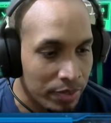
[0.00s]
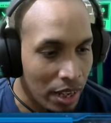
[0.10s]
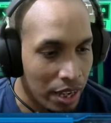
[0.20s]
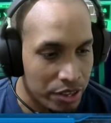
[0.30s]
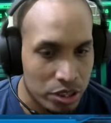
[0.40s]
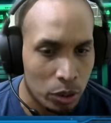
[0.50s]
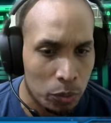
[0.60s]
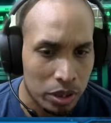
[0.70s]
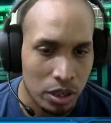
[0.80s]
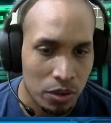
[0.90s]
I usually want
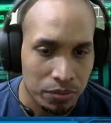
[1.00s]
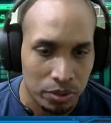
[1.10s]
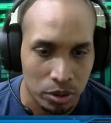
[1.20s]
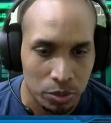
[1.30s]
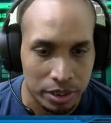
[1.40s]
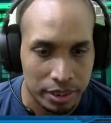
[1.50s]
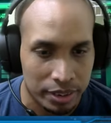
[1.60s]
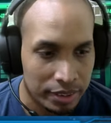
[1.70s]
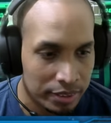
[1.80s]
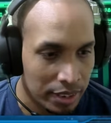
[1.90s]
to go forward.
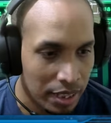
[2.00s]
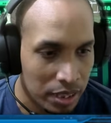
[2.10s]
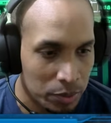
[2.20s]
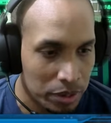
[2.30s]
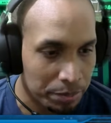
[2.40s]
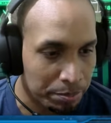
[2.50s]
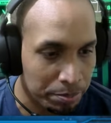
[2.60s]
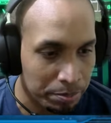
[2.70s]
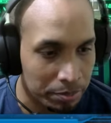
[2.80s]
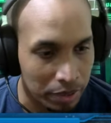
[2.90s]
I don't want
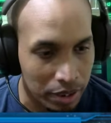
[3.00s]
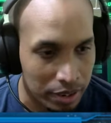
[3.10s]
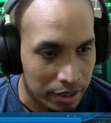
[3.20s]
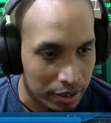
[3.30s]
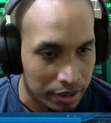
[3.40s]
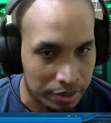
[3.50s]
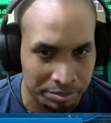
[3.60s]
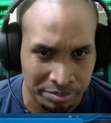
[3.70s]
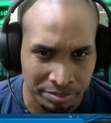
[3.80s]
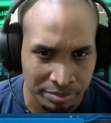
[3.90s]
to
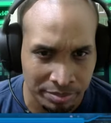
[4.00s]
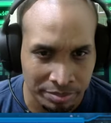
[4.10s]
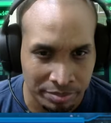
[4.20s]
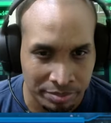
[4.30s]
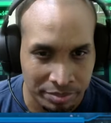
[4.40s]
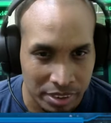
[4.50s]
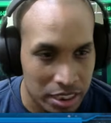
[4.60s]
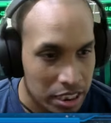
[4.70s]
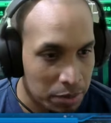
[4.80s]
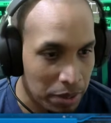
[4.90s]

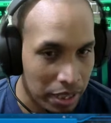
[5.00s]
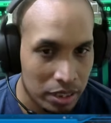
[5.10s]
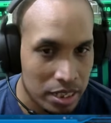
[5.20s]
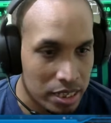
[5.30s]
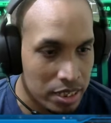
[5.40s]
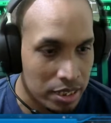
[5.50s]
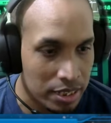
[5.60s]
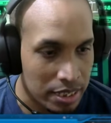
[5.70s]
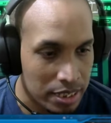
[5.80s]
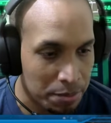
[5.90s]
spend
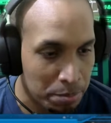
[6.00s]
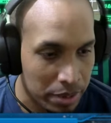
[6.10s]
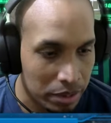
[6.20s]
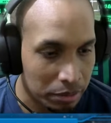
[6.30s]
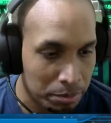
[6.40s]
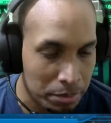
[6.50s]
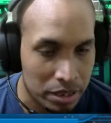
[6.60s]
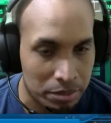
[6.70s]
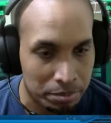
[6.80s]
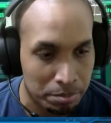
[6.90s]
these
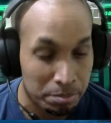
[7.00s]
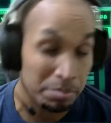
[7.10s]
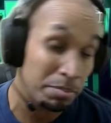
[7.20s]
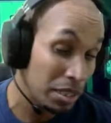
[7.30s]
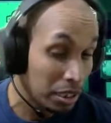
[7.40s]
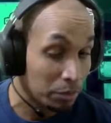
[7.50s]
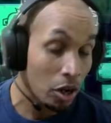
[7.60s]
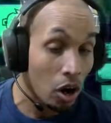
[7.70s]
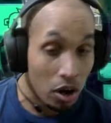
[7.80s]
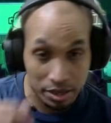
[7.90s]
medium
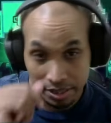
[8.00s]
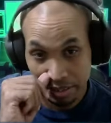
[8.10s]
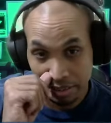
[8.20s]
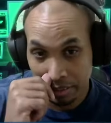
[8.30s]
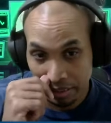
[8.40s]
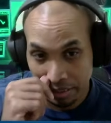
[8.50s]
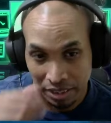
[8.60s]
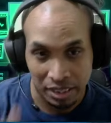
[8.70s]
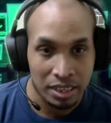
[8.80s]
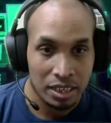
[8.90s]
cards on
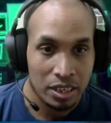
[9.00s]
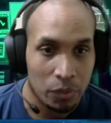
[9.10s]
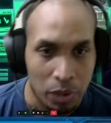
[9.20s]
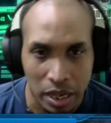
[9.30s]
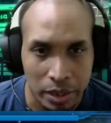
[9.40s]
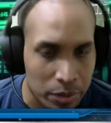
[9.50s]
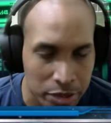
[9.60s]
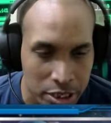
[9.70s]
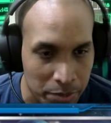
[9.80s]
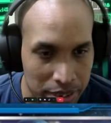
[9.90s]
random
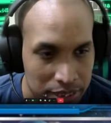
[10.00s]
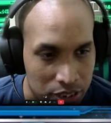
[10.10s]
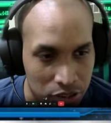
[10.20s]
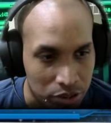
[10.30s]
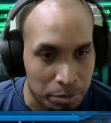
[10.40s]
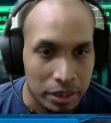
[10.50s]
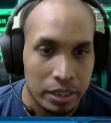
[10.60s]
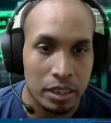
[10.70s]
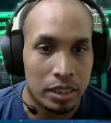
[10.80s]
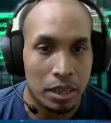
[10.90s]
spaces or
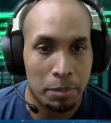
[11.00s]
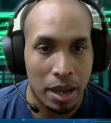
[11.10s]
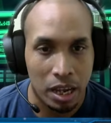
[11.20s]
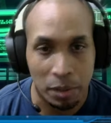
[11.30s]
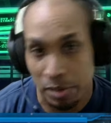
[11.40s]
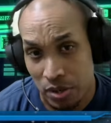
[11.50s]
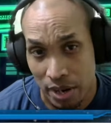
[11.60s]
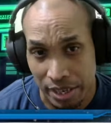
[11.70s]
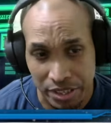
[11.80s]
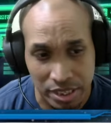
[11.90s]
building a backup
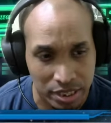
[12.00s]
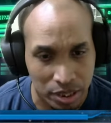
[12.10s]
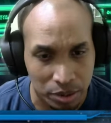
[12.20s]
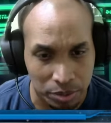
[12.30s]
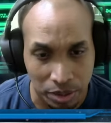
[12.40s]
strategy. So